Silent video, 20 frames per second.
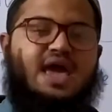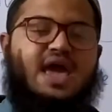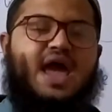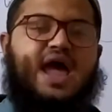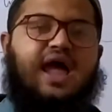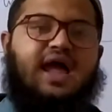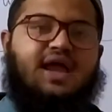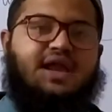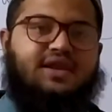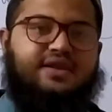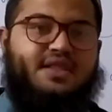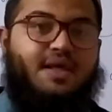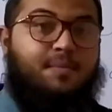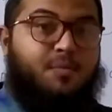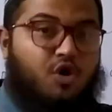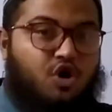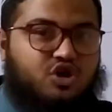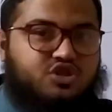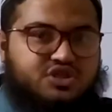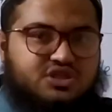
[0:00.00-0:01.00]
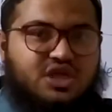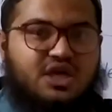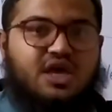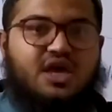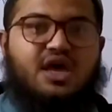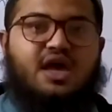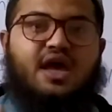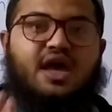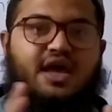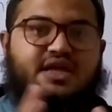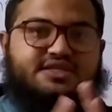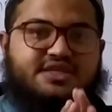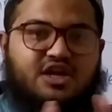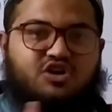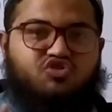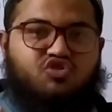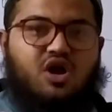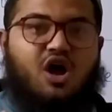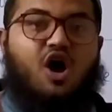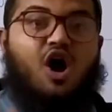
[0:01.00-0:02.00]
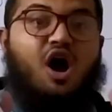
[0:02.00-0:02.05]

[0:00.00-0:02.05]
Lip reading: and the books, etc.